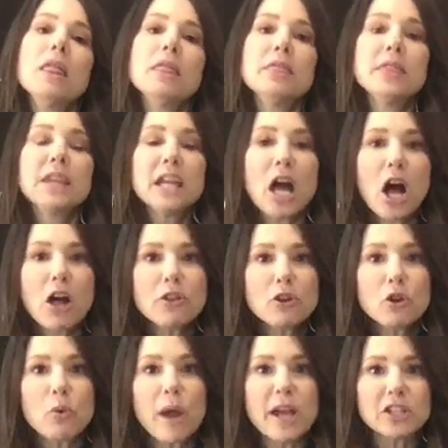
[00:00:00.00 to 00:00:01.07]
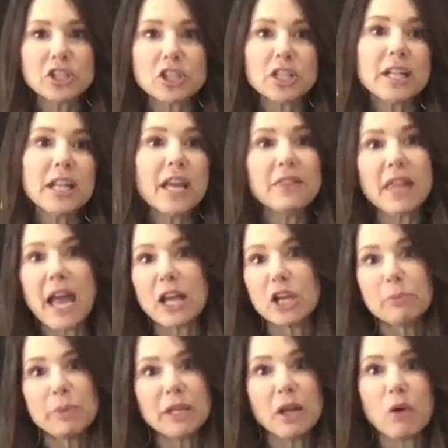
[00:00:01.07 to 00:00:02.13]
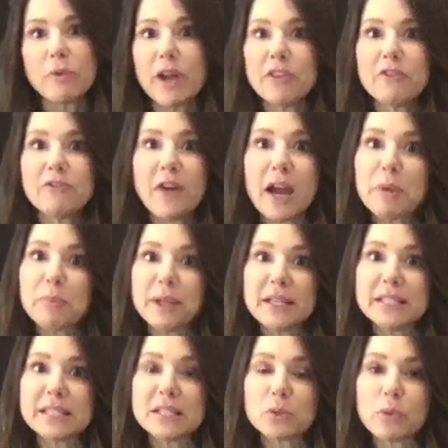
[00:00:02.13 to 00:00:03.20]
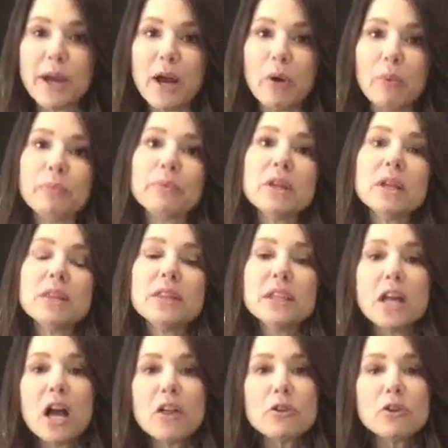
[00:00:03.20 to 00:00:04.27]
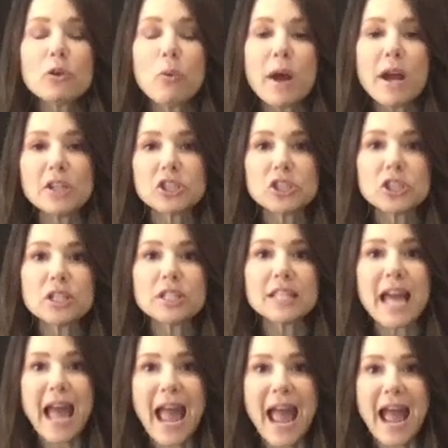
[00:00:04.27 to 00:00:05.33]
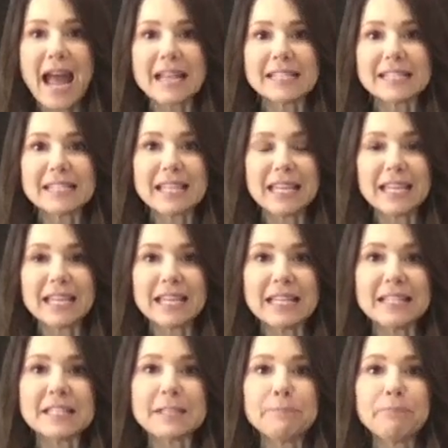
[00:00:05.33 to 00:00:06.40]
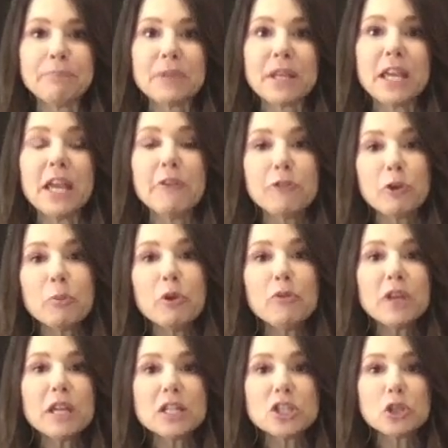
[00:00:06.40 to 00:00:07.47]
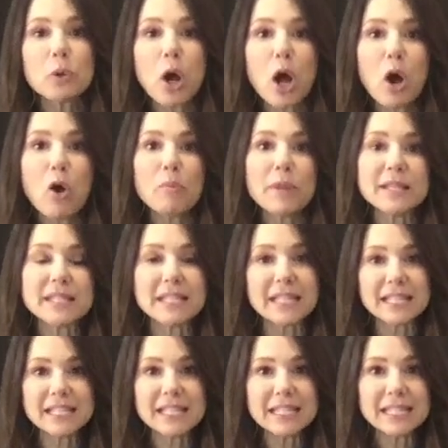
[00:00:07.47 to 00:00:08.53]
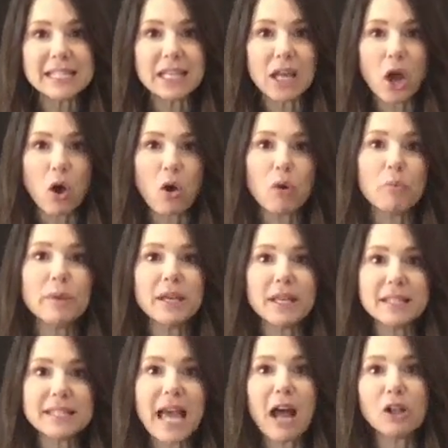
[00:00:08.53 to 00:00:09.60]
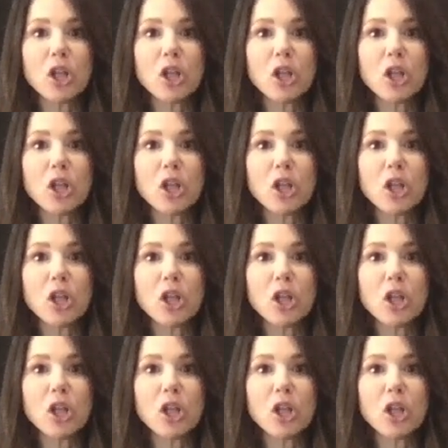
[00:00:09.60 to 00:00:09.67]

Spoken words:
The other question, and that could be around the fireplace as well. The other question to ask is, if you're moving into a home that's an existing home, is how